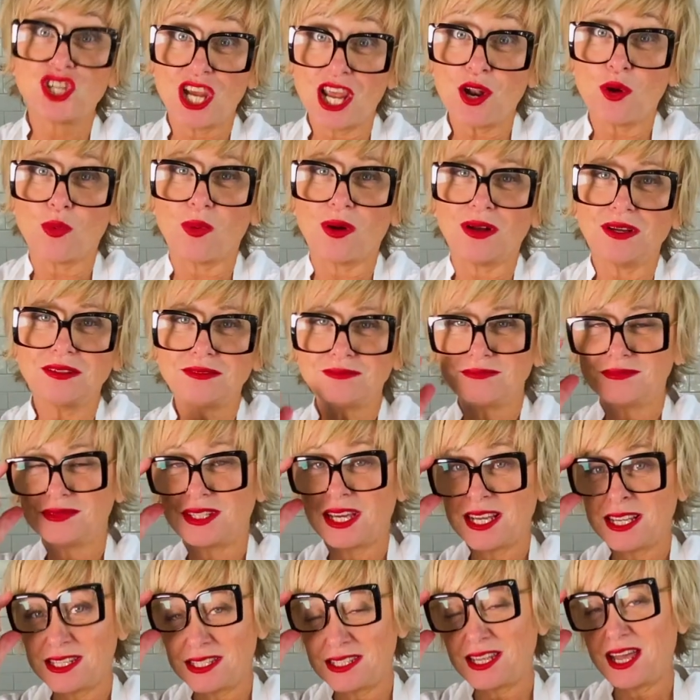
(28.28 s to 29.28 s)
Genoa,
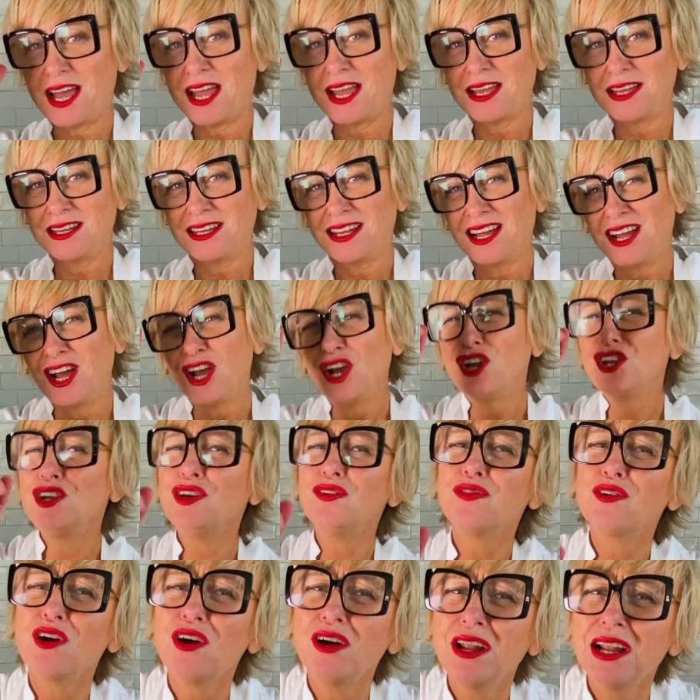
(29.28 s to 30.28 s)
they say
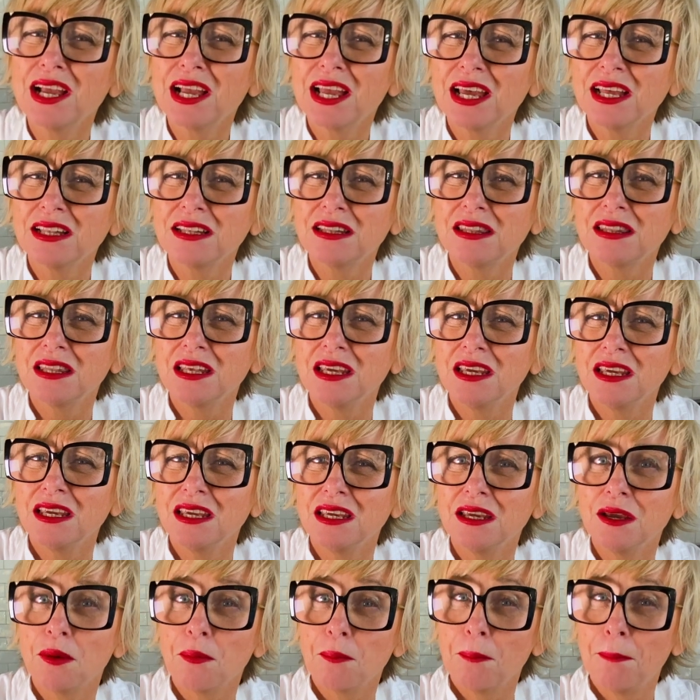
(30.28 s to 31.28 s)
you've got to get
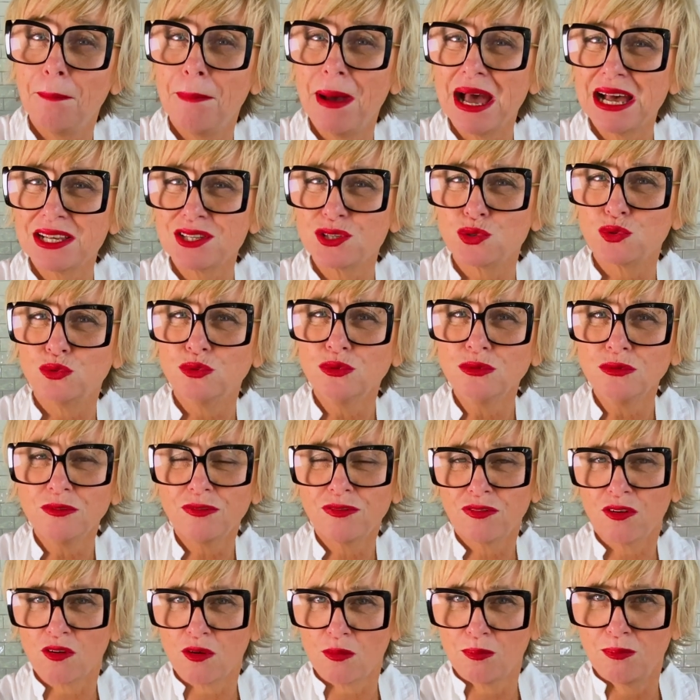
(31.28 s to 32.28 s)
the basil
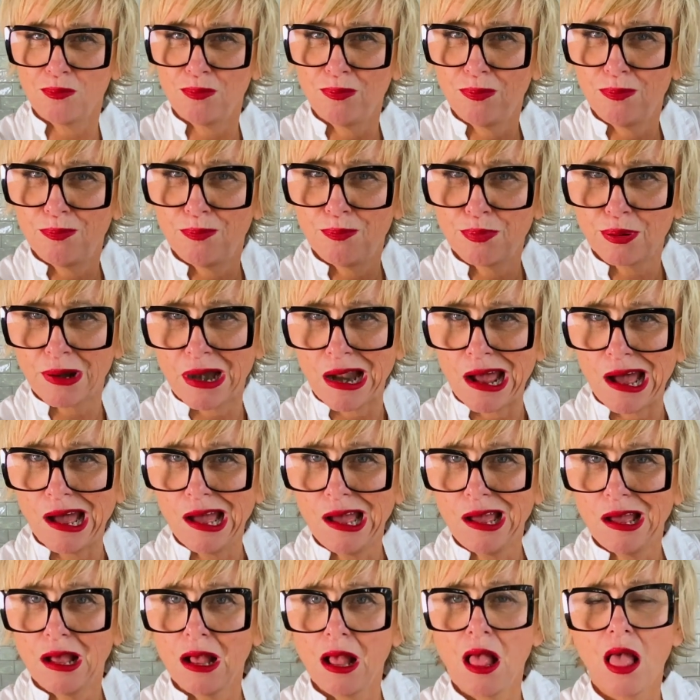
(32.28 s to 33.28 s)
from Pra,
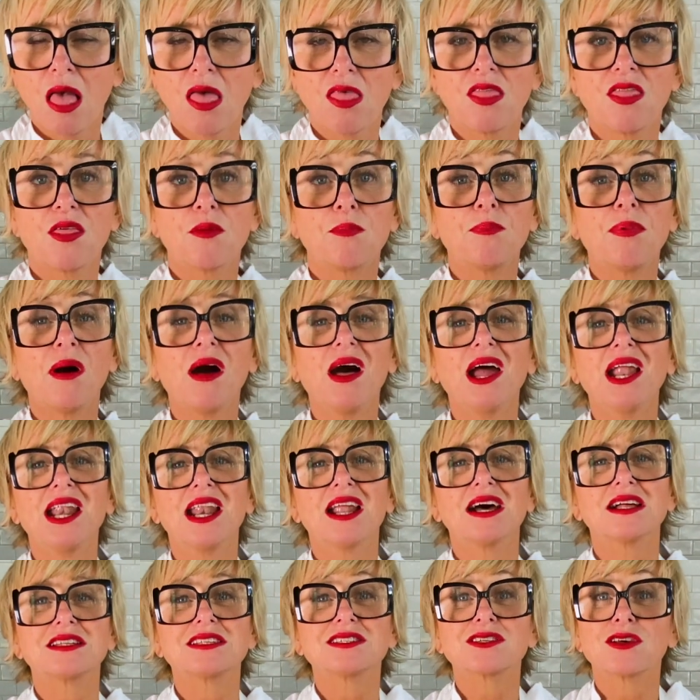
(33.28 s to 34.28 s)
the pine
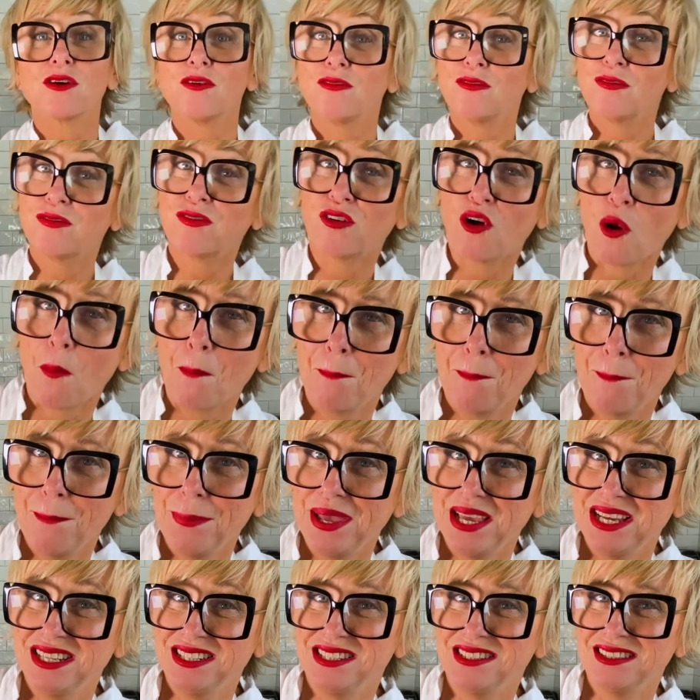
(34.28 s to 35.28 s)
nuts from
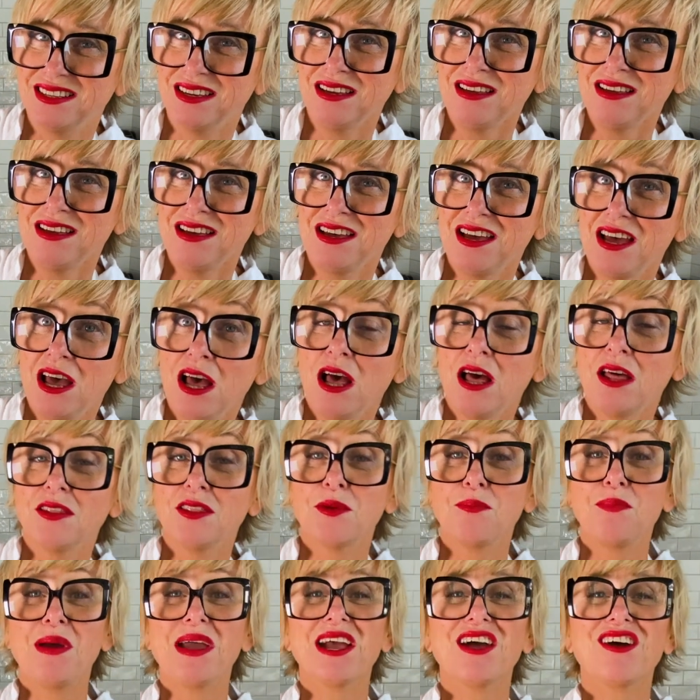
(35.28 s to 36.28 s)
Pisa,
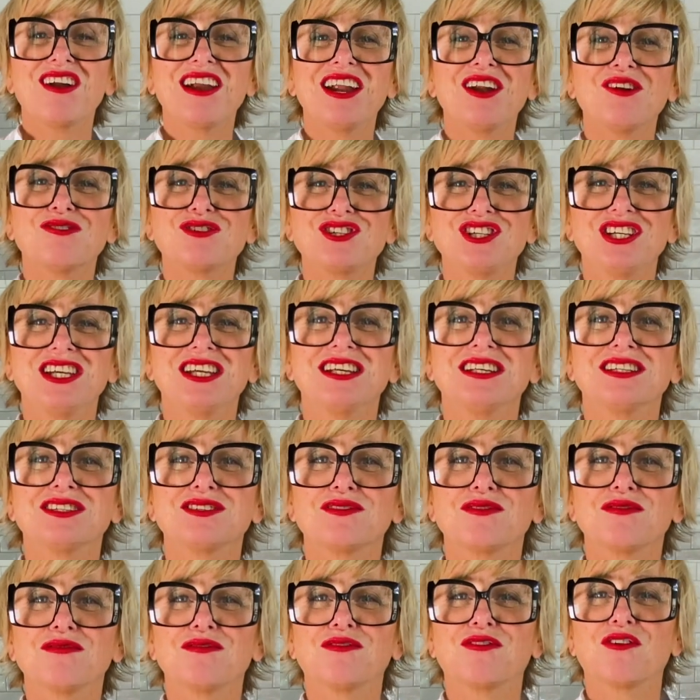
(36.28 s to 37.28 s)
the pecorino
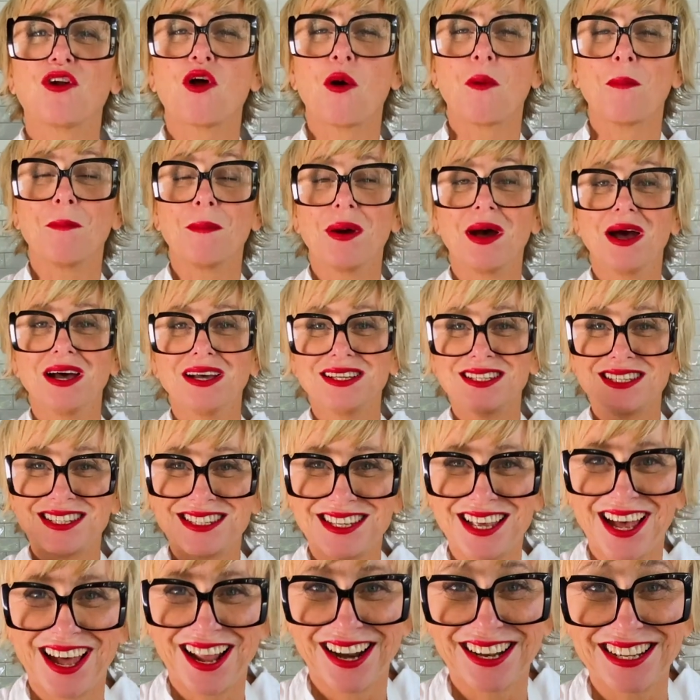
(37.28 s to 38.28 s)
cheese from
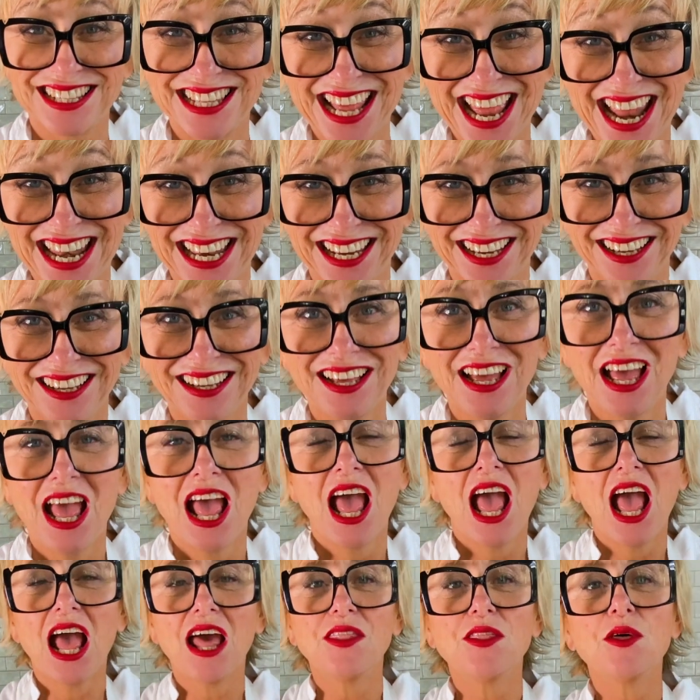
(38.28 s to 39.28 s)
Sardinia,
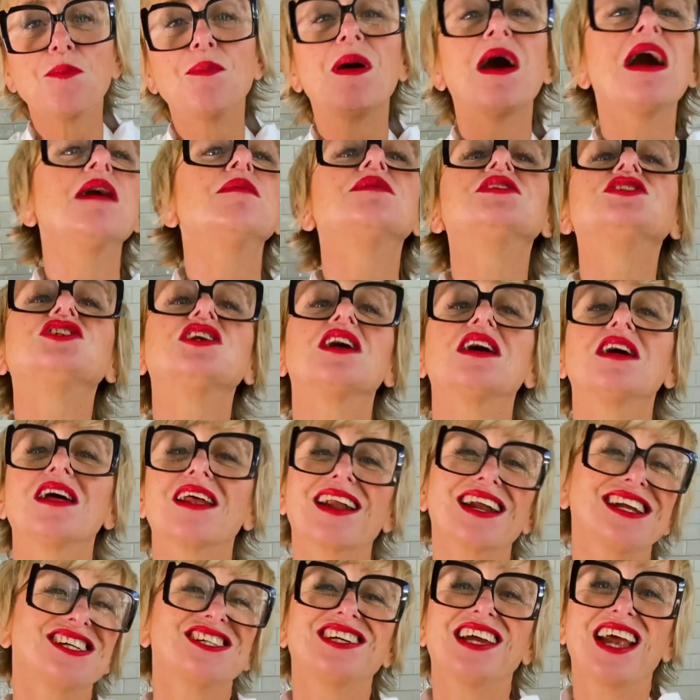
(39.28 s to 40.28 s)
and the Parmigiano
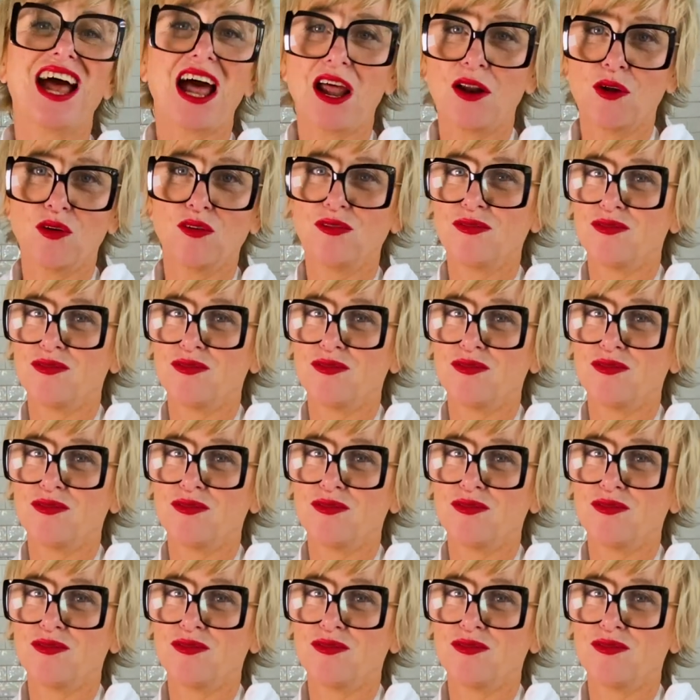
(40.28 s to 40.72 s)
Reggiano